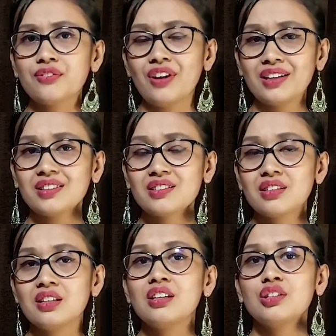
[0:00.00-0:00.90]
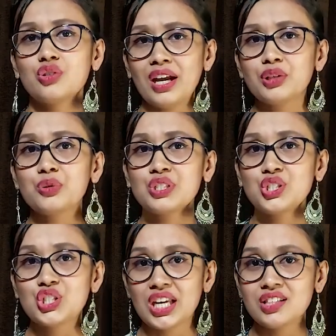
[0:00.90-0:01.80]
it, try to
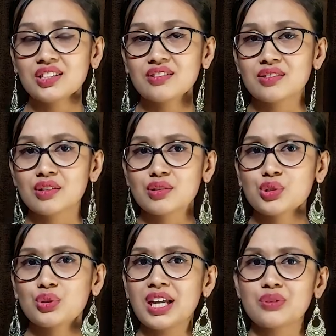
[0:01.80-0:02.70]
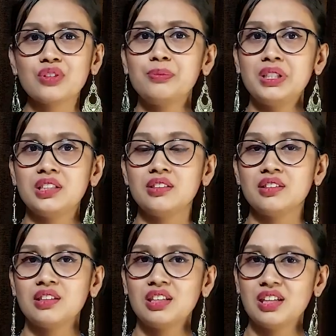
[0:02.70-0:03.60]
change it. So that will be
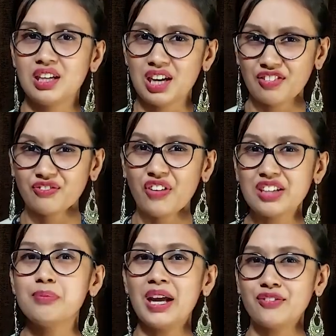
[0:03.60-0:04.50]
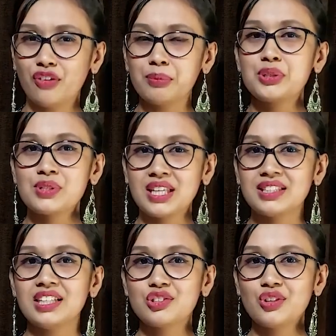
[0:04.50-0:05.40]
very bad for me to say
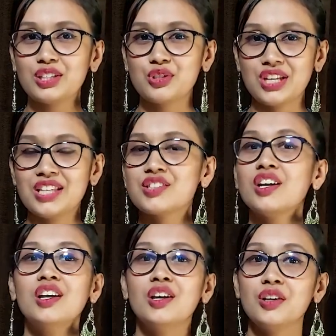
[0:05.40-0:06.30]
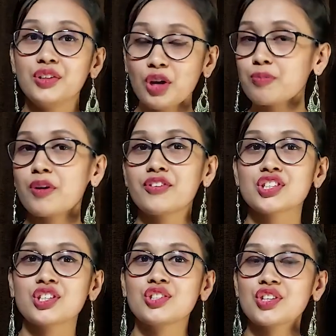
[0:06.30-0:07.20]
that try to change your
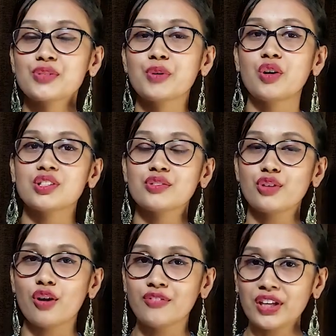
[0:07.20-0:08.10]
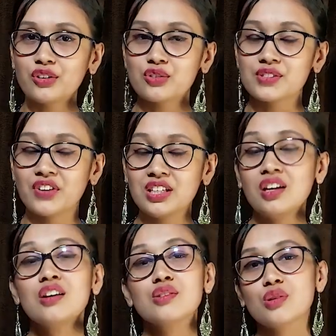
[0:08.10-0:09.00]
profession just because of varicose vein.
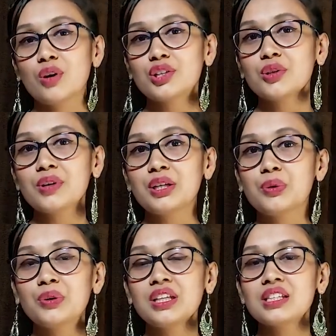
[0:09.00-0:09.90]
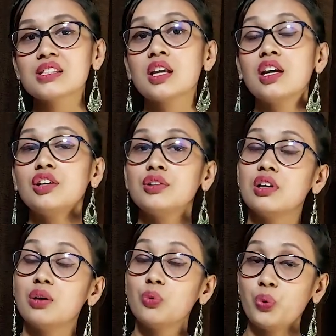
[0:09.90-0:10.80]
So what you can do is
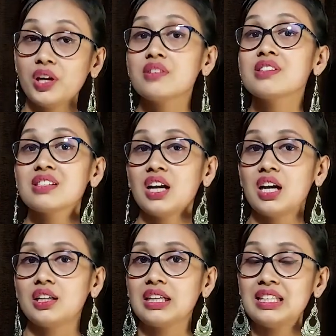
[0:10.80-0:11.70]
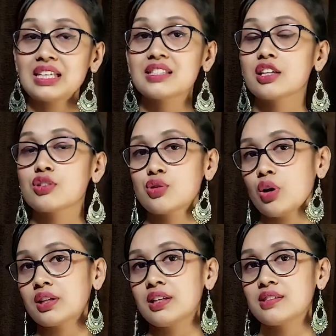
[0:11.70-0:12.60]
wear elastic
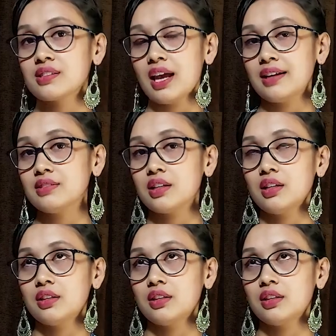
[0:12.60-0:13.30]
stockings and